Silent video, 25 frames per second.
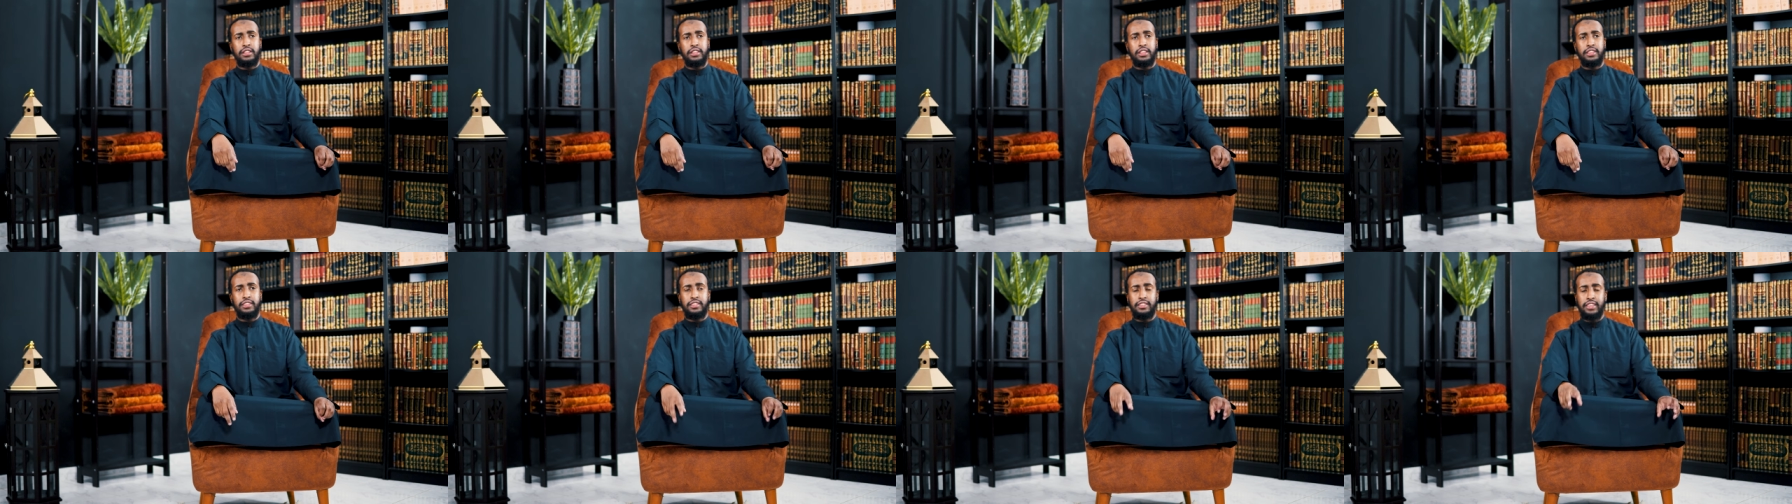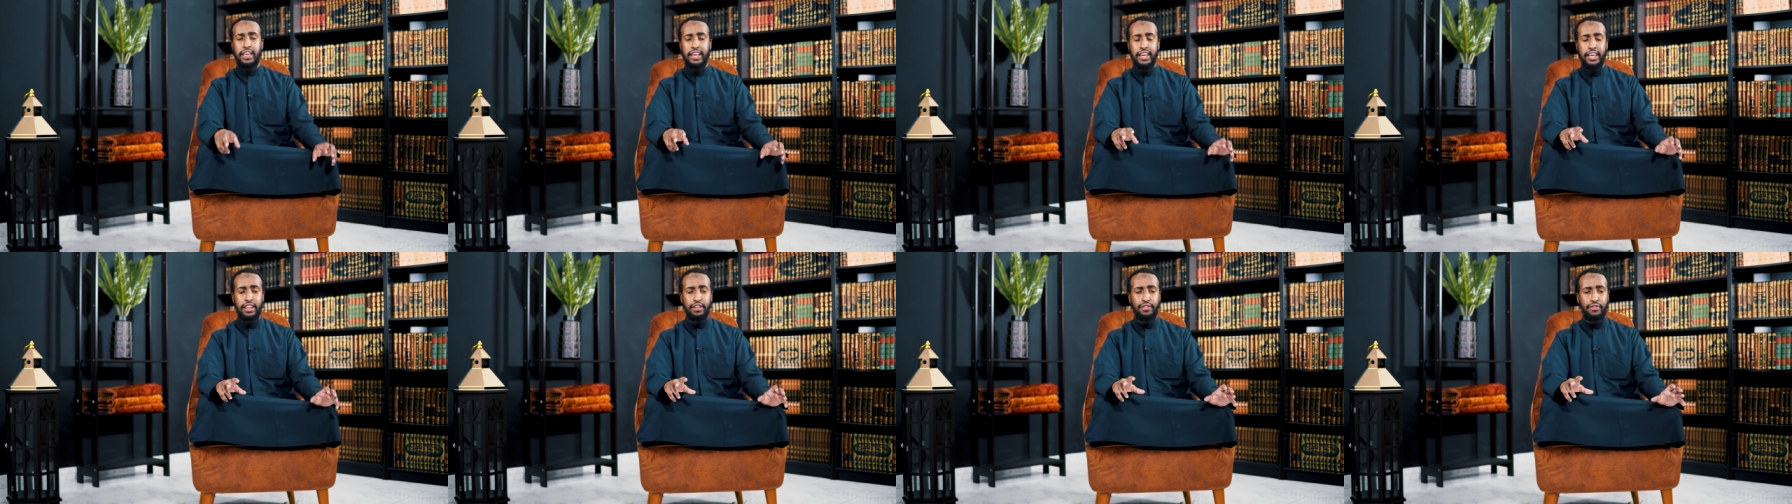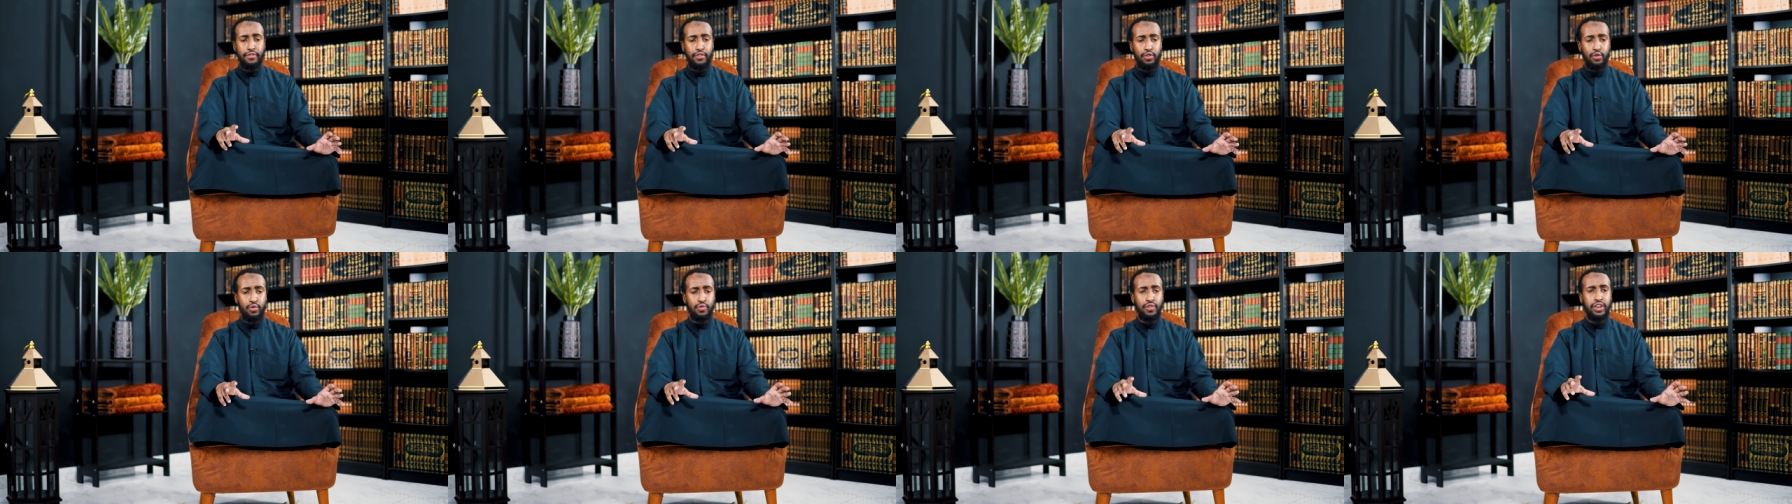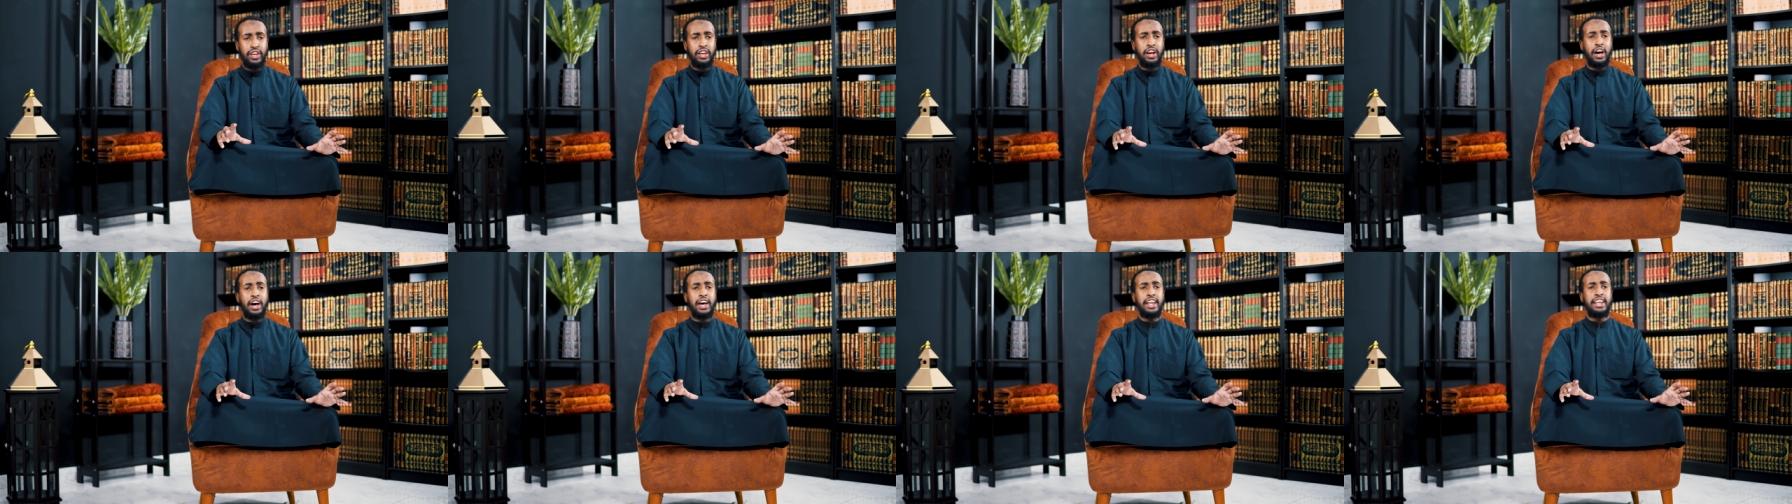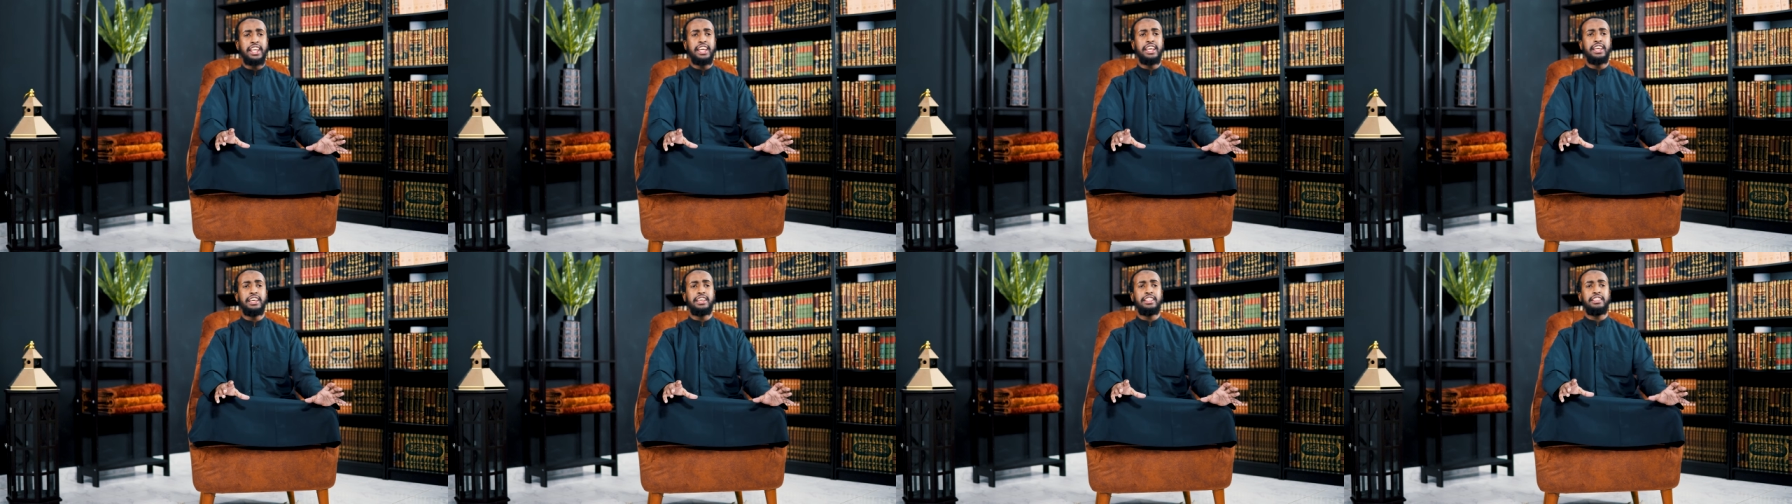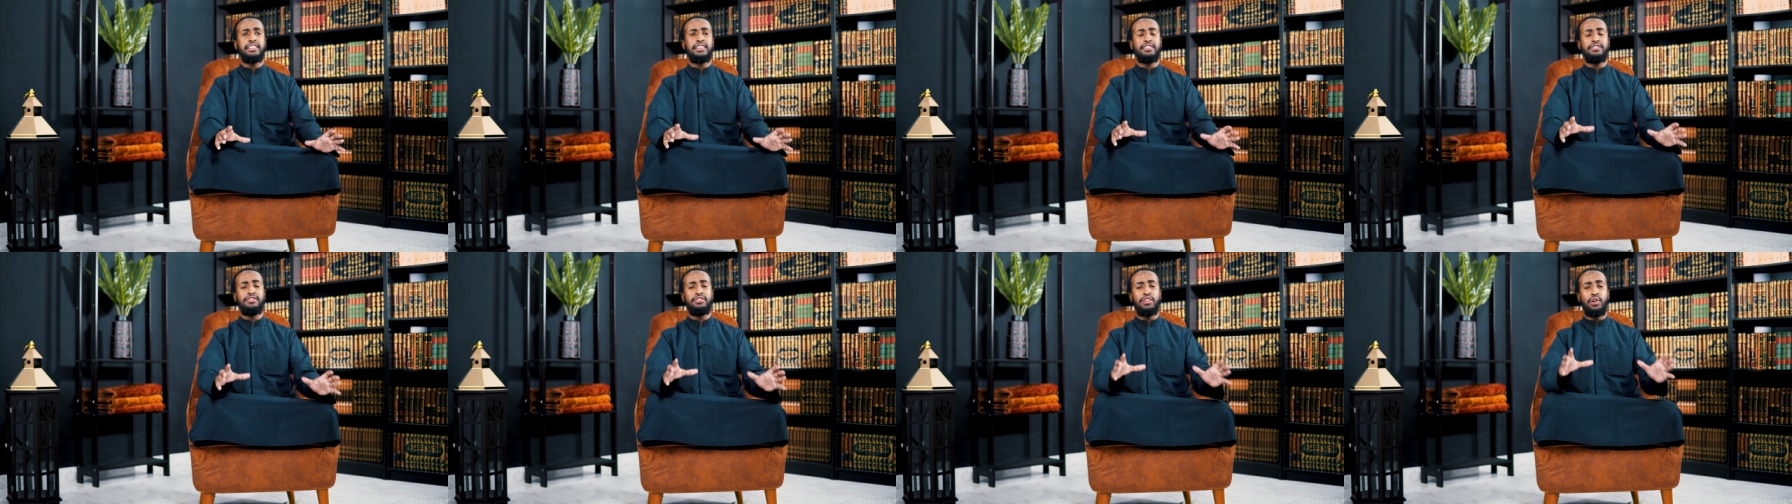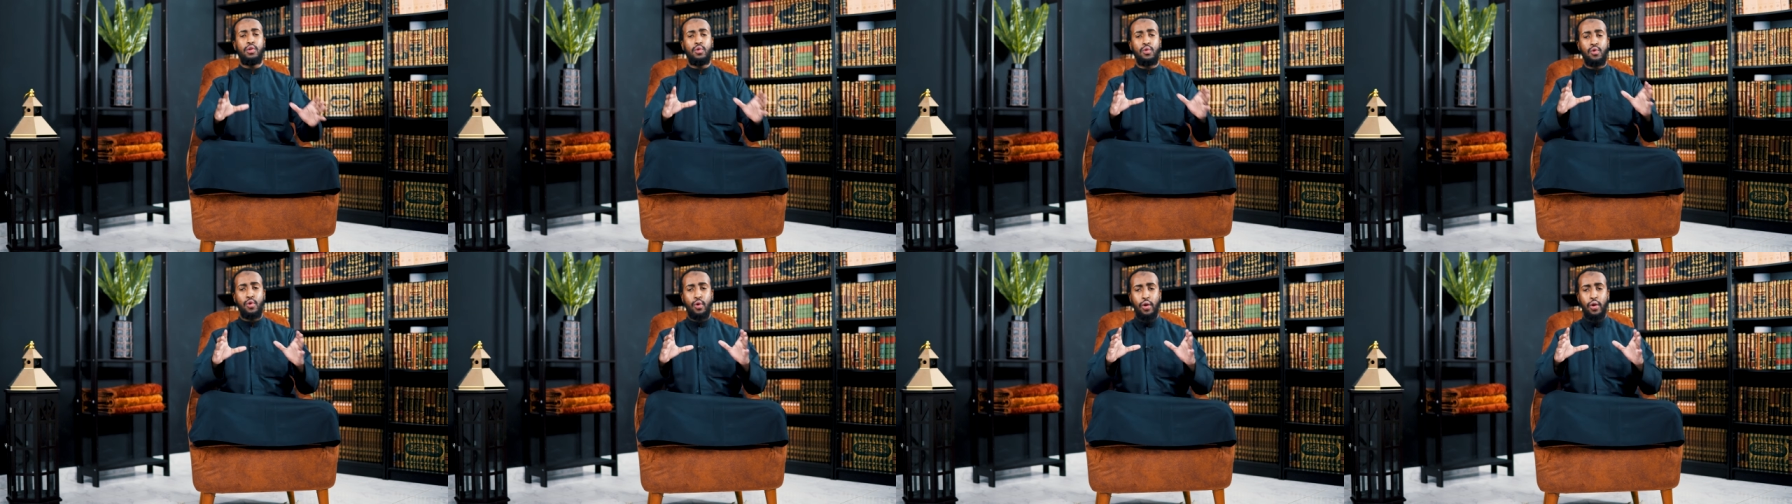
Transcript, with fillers: the second view regarding does the